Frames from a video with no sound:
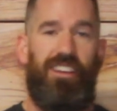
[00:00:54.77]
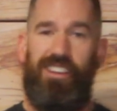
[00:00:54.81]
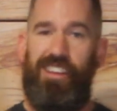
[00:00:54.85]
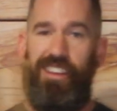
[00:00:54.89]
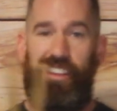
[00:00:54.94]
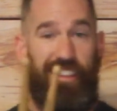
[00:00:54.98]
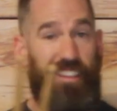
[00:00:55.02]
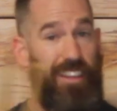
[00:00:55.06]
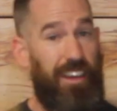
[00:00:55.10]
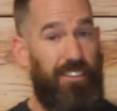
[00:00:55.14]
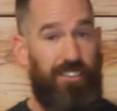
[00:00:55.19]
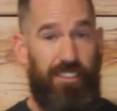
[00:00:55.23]

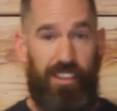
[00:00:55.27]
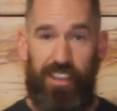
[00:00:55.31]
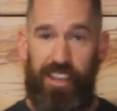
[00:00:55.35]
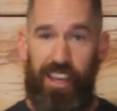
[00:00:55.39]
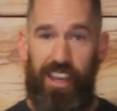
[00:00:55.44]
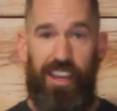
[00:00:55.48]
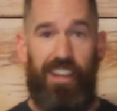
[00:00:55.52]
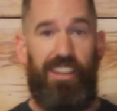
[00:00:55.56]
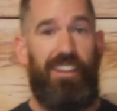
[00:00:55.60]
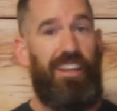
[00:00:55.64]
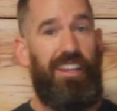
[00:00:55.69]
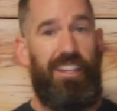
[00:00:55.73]
It
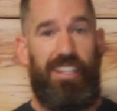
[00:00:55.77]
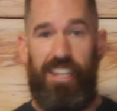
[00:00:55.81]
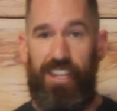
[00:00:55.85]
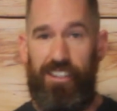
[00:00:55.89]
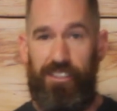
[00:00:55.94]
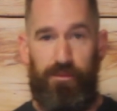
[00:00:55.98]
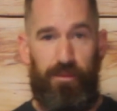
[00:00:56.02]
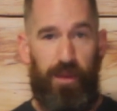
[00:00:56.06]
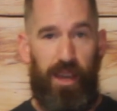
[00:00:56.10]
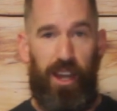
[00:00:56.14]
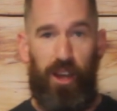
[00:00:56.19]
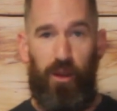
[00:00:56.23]

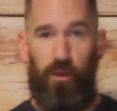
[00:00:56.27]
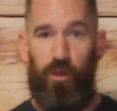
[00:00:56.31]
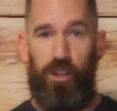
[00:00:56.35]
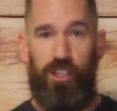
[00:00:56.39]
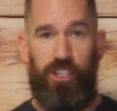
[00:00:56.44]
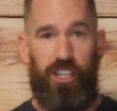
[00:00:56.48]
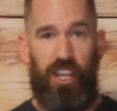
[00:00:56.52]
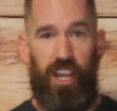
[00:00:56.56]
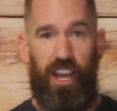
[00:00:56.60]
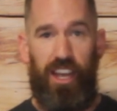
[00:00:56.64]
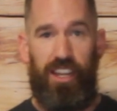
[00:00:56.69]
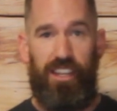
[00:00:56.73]
doesn't matter
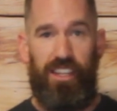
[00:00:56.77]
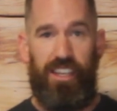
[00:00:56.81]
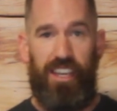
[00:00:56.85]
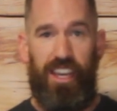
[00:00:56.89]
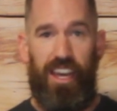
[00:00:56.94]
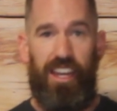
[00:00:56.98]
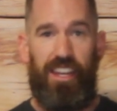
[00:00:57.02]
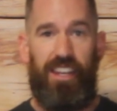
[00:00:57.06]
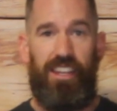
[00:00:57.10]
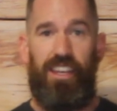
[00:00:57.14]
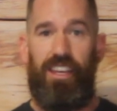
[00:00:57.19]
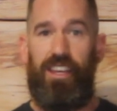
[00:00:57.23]
which kind you
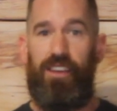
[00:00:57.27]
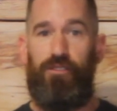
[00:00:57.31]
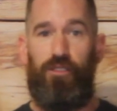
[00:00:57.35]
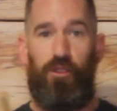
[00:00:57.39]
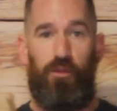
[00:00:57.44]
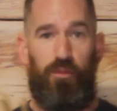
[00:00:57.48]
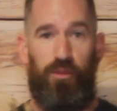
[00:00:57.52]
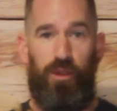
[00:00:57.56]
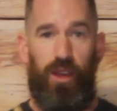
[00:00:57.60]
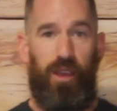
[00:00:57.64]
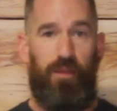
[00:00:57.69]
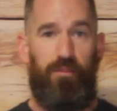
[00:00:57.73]
get. If you're
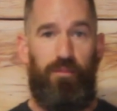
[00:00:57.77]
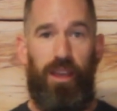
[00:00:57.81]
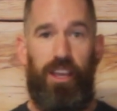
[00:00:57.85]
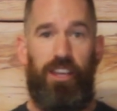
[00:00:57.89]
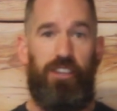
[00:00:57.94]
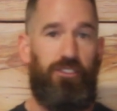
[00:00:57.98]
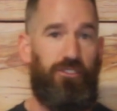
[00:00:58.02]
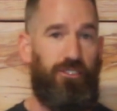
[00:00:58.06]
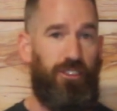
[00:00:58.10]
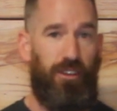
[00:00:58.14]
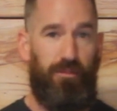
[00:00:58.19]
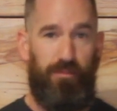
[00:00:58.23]
playing
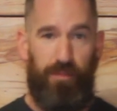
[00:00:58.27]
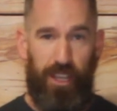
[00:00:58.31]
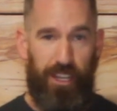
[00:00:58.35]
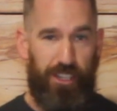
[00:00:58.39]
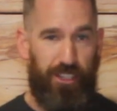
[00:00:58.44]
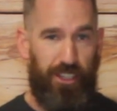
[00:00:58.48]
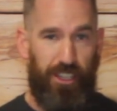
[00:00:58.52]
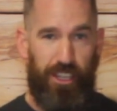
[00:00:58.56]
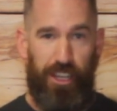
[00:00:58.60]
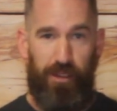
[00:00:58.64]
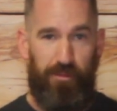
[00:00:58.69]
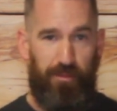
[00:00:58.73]
bass drum, make
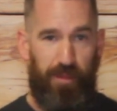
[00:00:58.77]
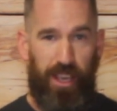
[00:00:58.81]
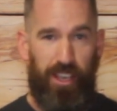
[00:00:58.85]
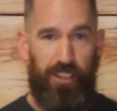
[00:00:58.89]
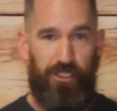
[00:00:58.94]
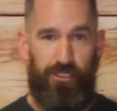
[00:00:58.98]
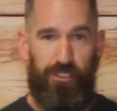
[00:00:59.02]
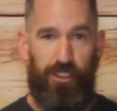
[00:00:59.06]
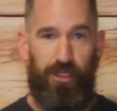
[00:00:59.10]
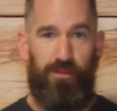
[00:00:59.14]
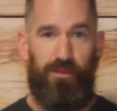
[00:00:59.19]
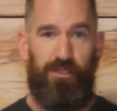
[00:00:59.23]
sure you get a
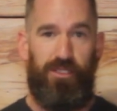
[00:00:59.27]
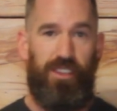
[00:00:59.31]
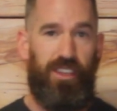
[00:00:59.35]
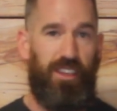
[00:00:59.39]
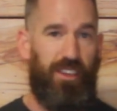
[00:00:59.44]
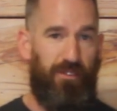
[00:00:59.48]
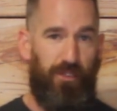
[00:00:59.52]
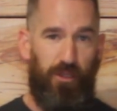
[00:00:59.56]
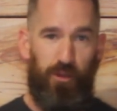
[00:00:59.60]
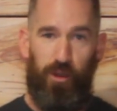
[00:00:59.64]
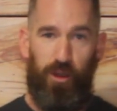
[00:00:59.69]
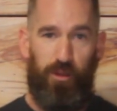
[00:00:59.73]
bass drum stick.
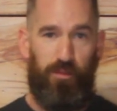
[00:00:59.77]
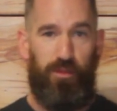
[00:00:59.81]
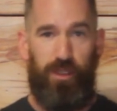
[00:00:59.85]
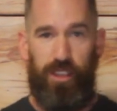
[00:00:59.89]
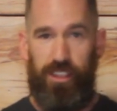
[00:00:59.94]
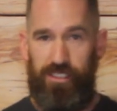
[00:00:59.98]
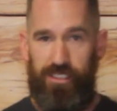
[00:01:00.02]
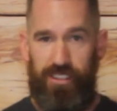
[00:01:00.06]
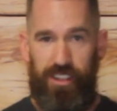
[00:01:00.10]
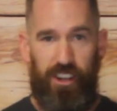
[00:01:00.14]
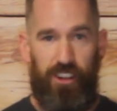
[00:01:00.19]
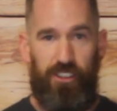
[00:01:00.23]
If you want to play
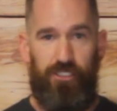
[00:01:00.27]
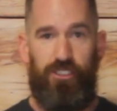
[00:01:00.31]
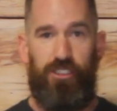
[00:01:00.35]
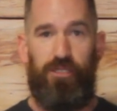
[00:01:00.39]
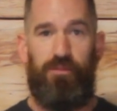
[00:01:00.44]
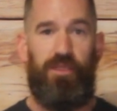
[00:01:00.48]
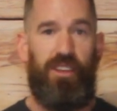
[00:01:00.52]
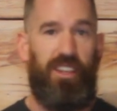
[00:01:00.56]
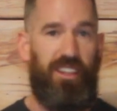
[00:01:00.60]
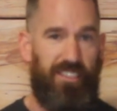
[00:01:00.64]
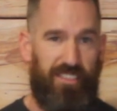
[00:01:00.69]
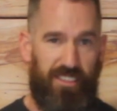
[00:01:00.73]
snare drum, get a